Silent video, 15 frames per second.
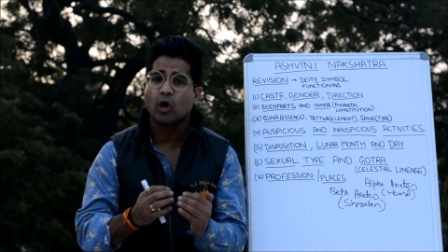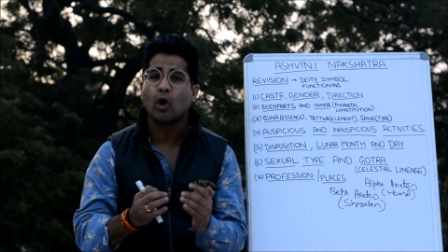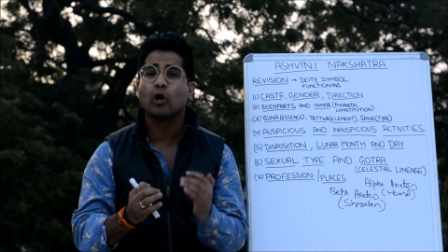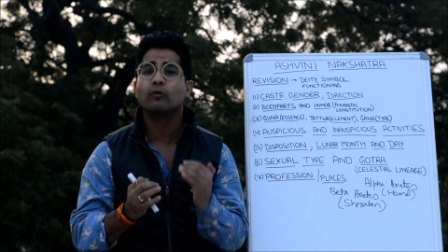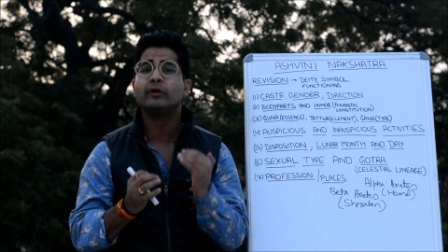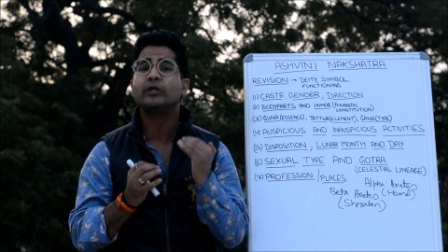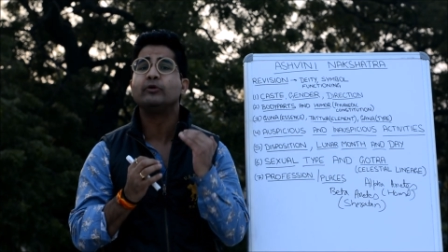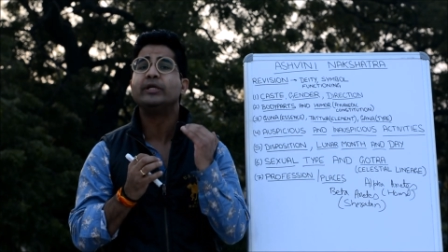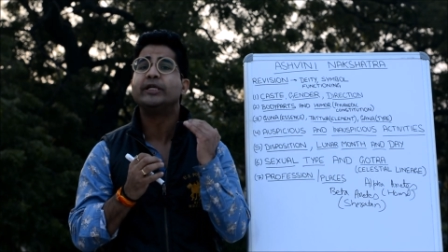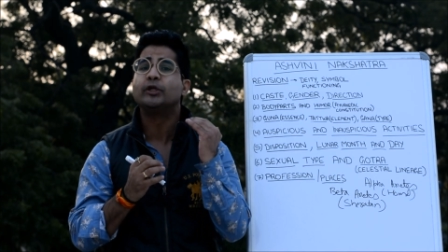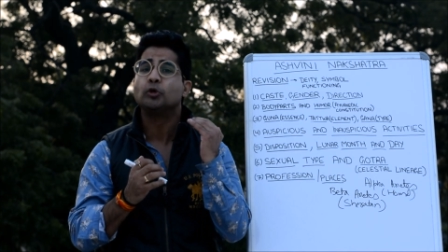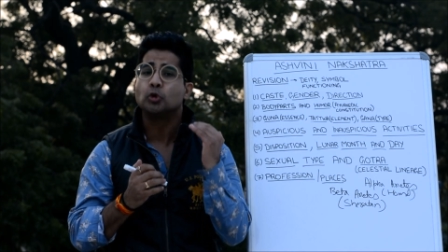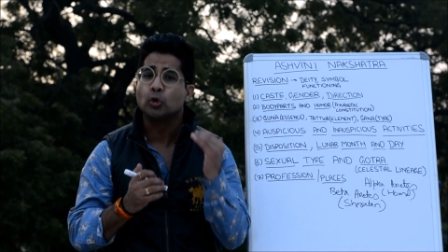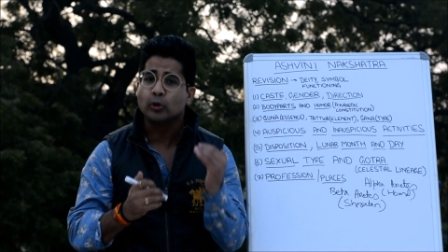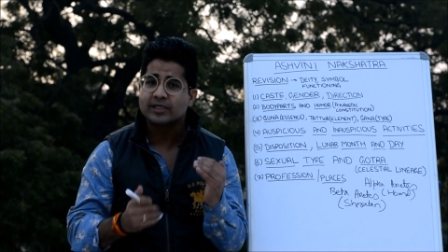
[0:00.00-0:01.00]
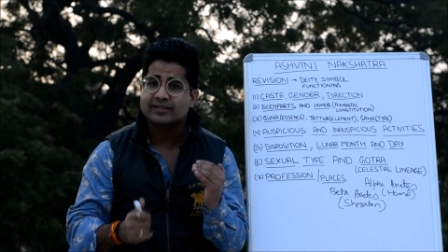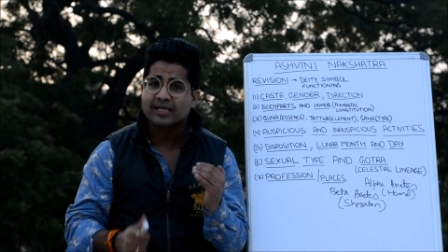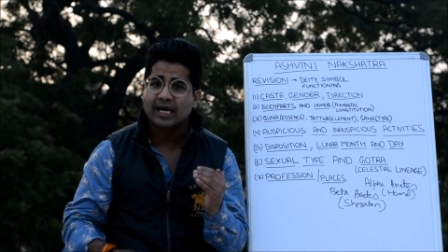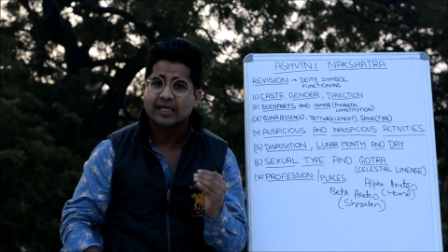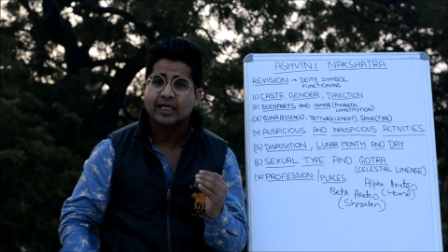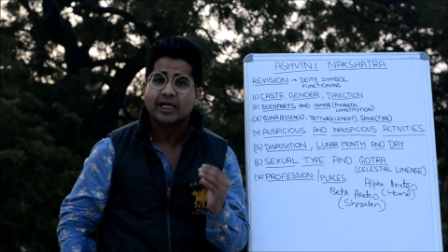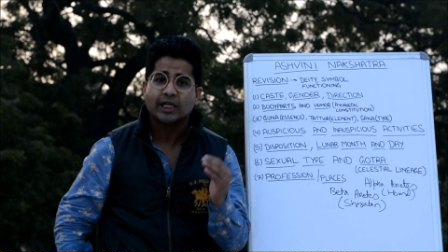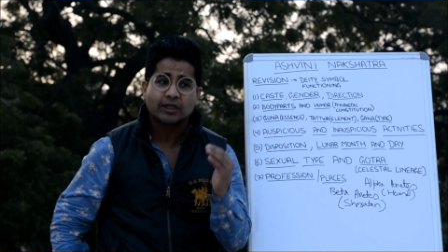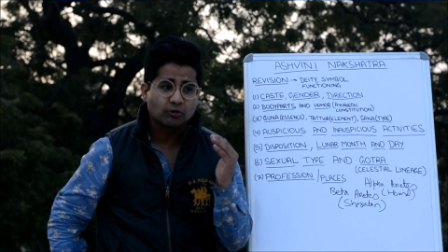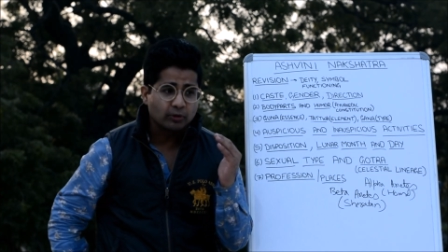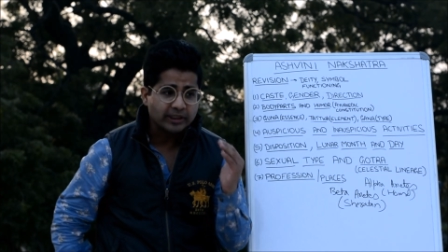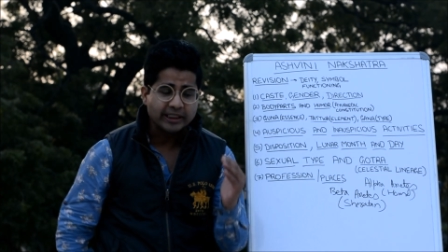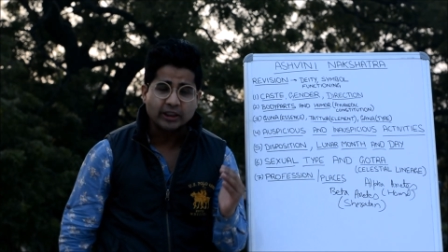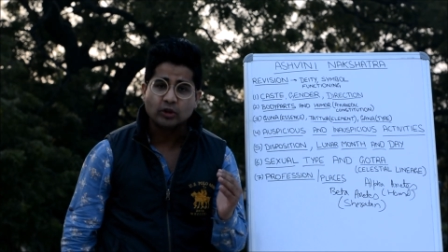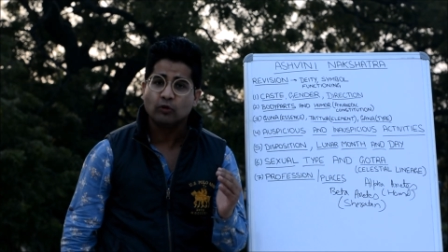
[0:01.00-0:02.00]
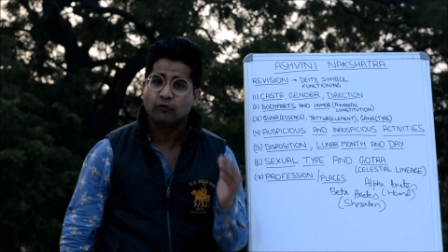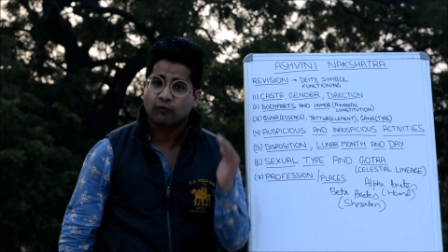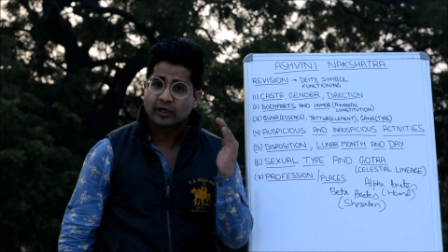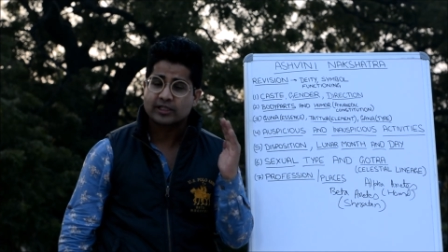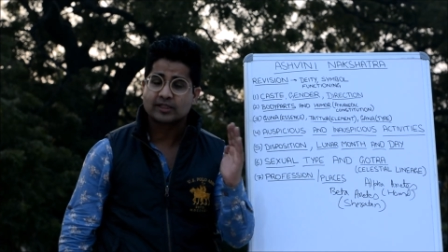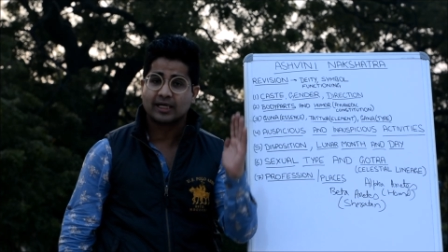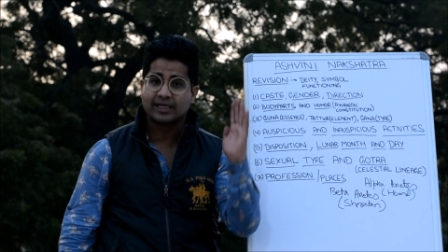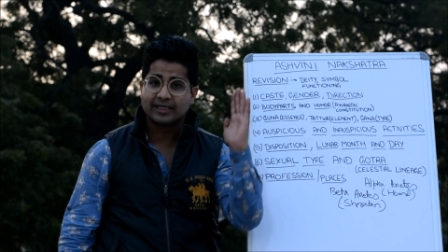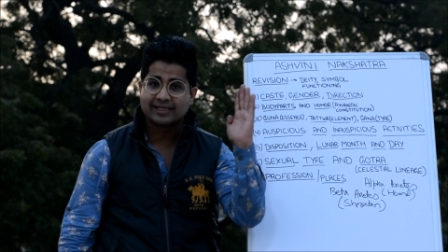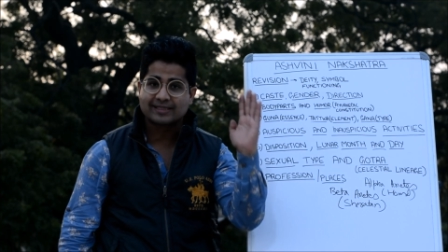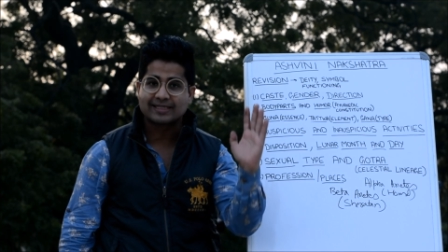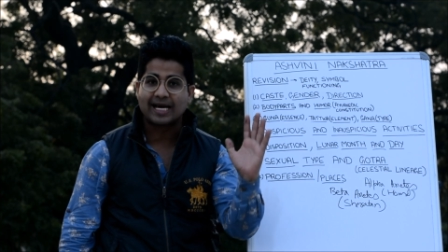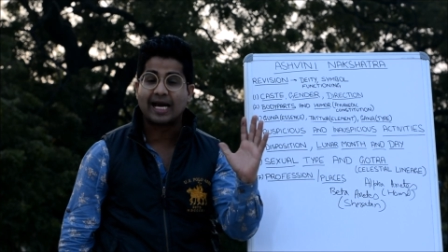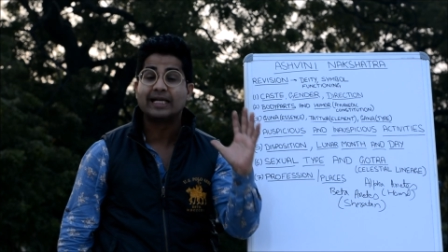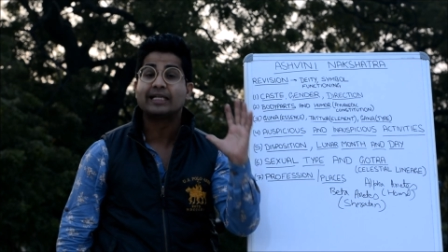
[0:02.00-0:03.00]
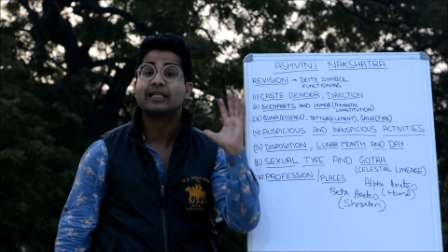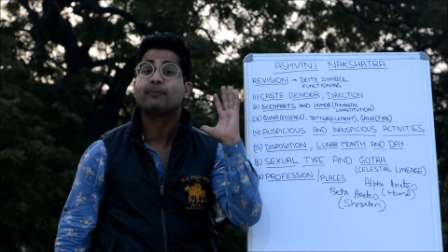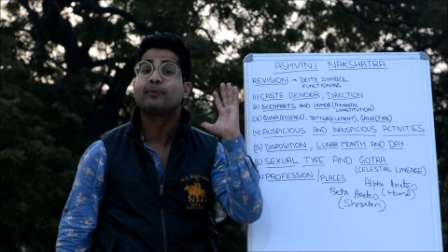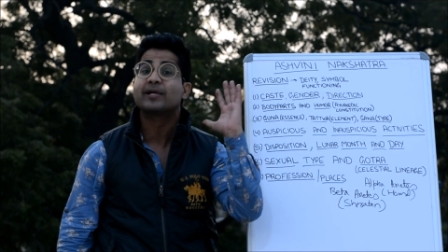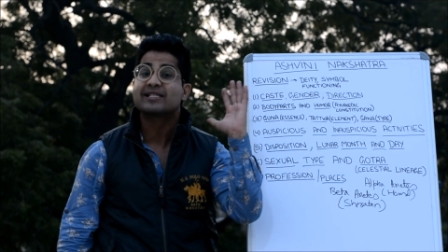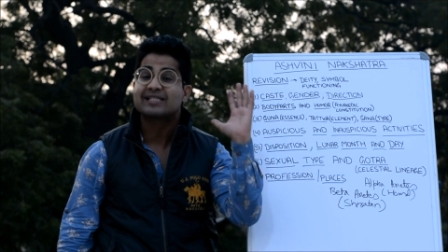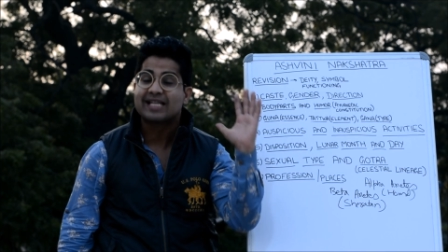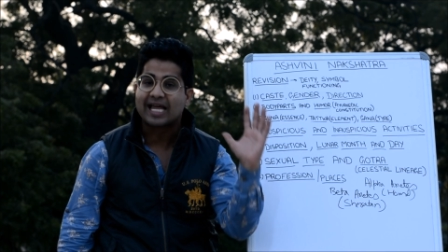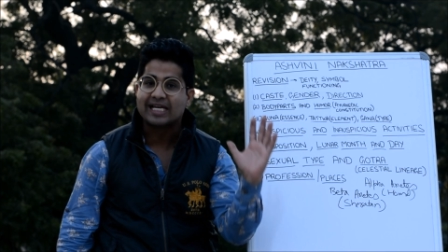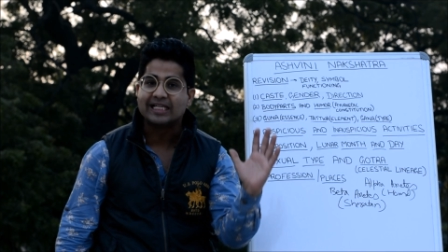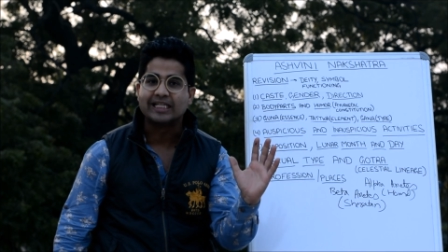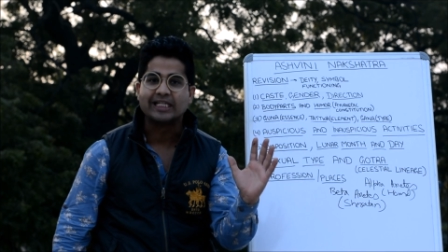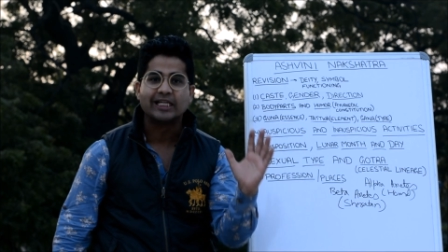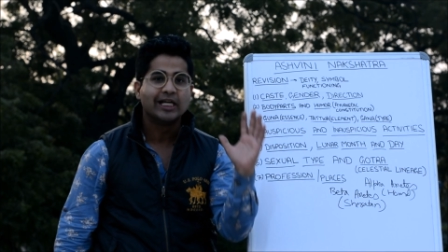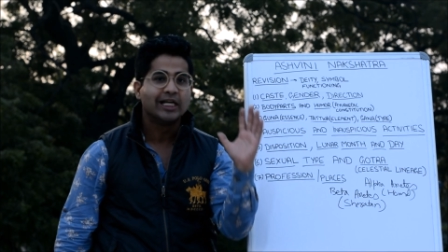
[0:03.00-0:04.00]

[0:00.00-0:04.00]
All what you need to do is that you need to first understand the personality